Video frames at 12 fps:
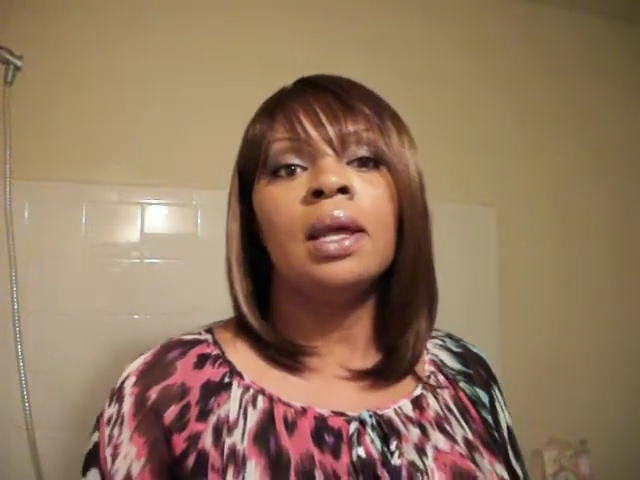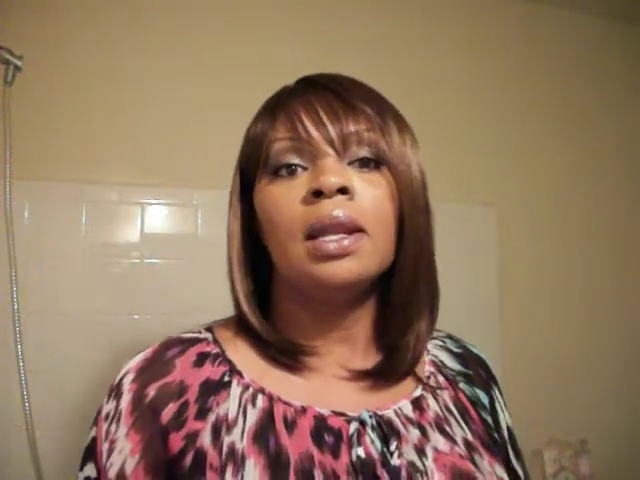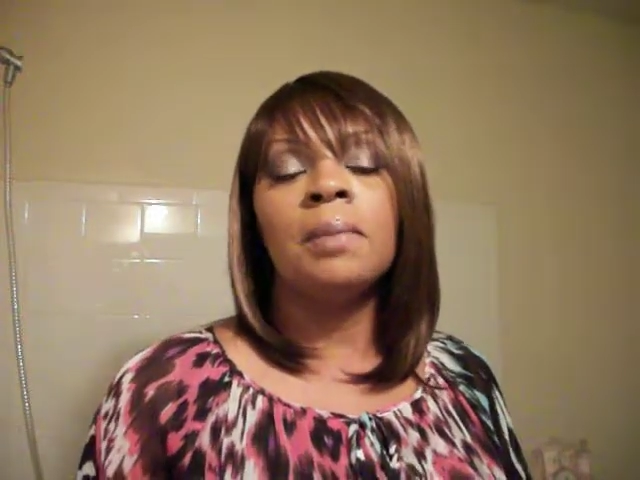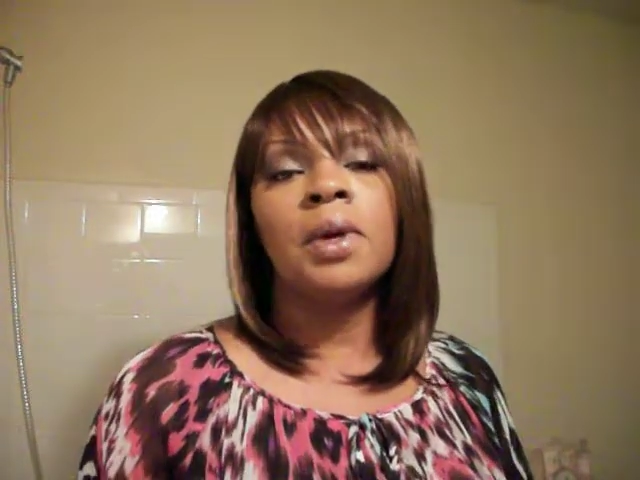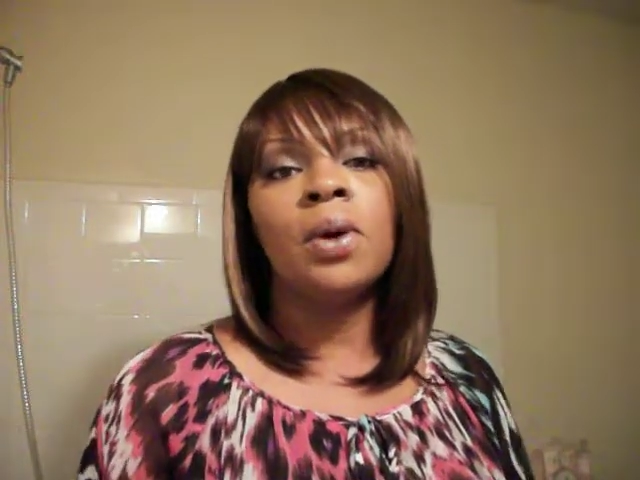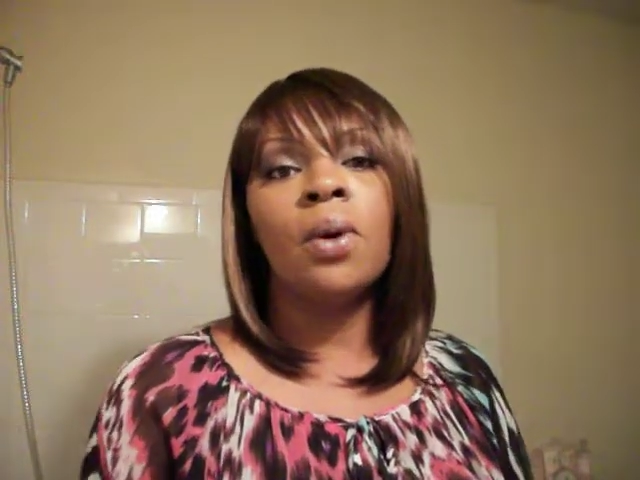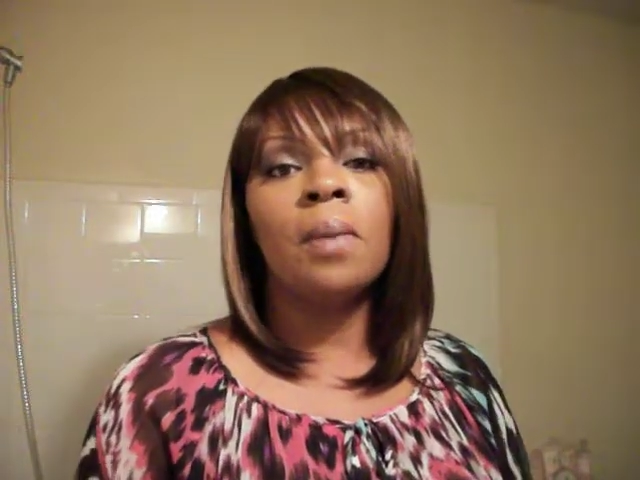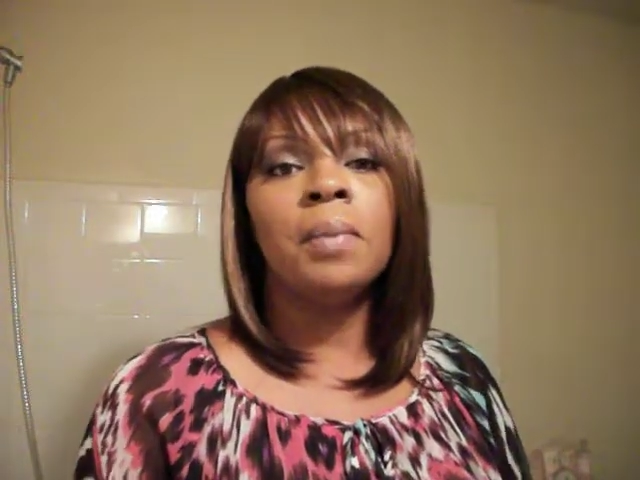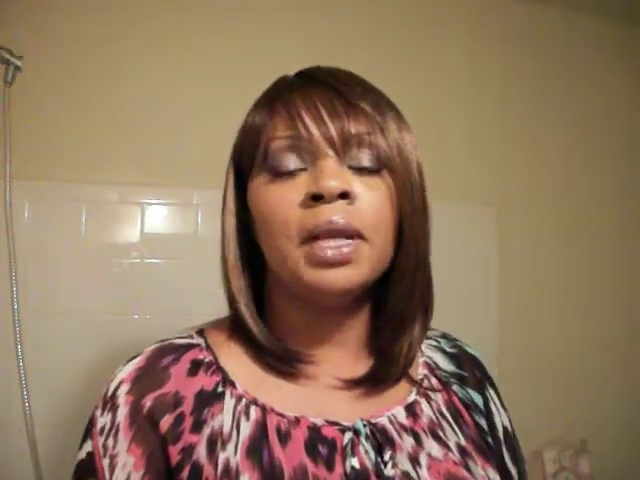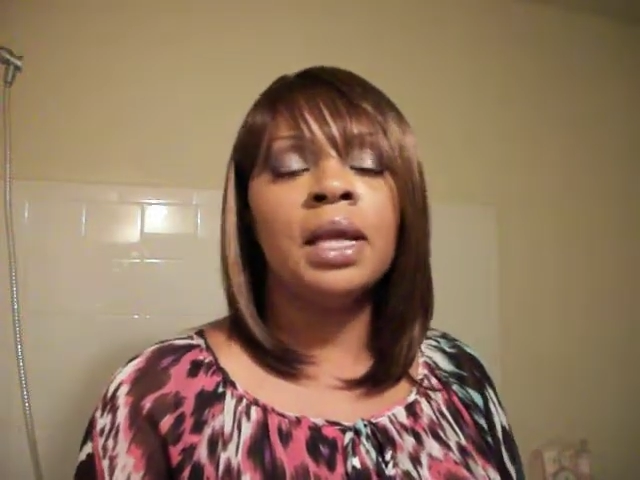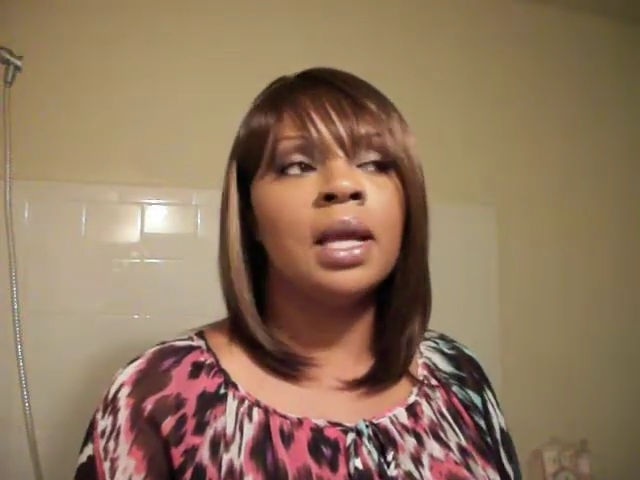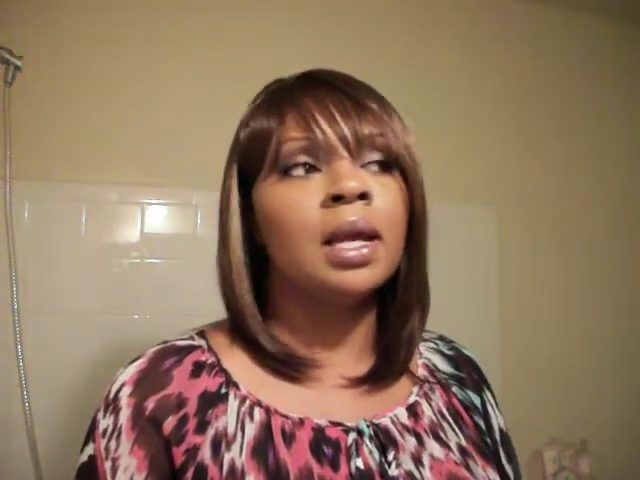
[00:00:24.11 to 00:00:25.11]
let me go up
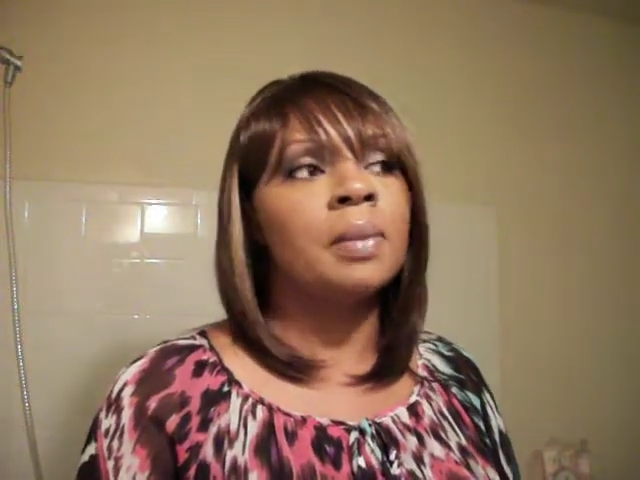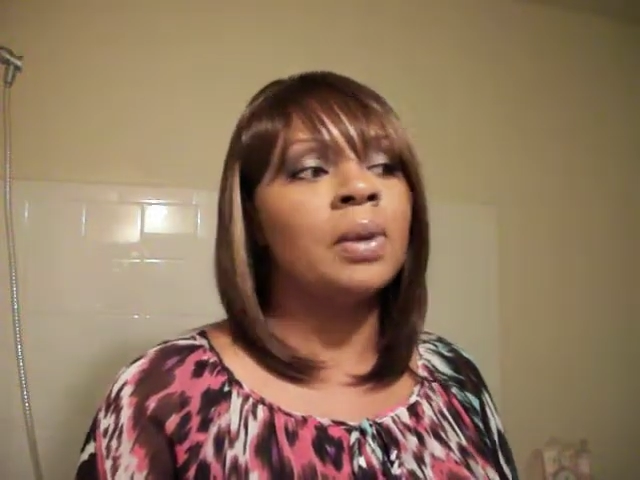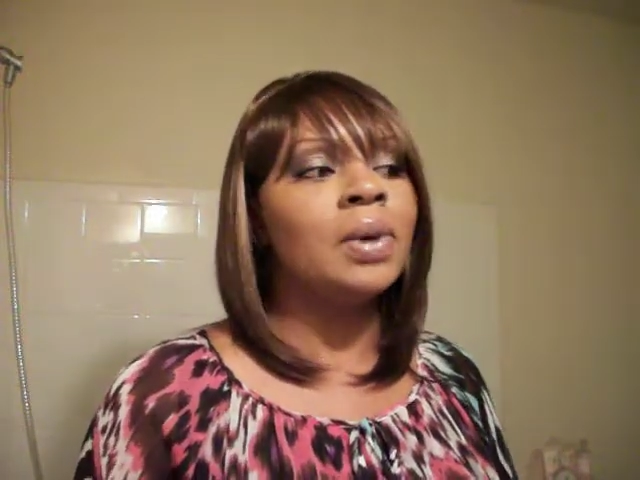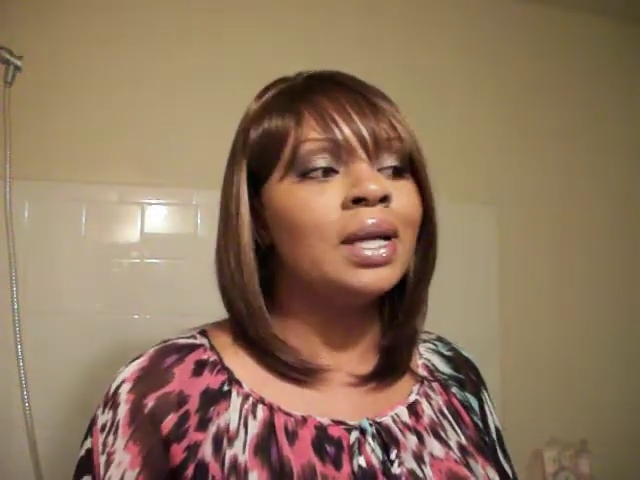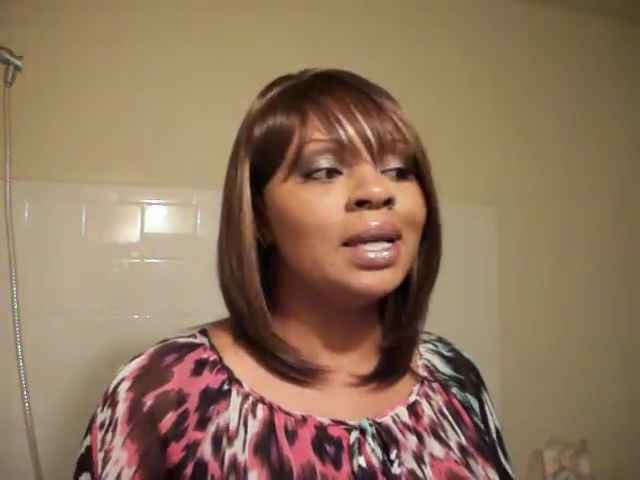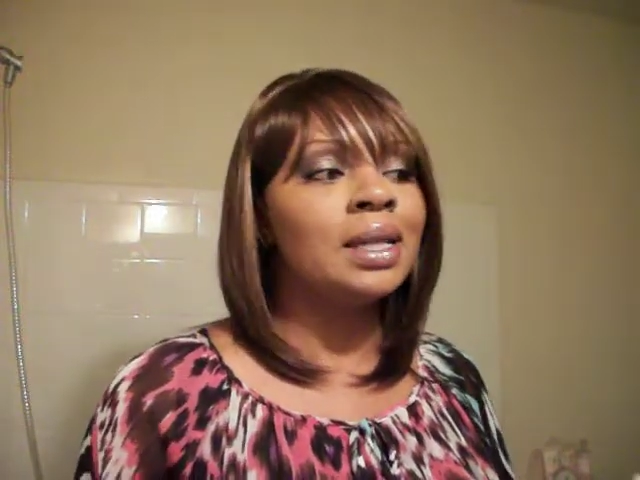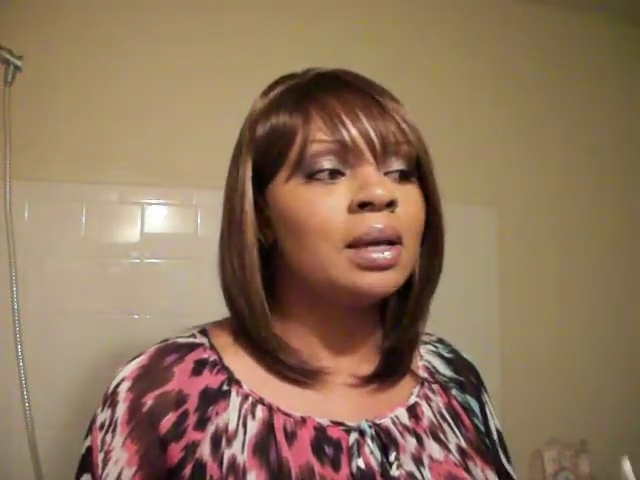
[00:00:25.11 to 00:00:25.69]
in here but what ended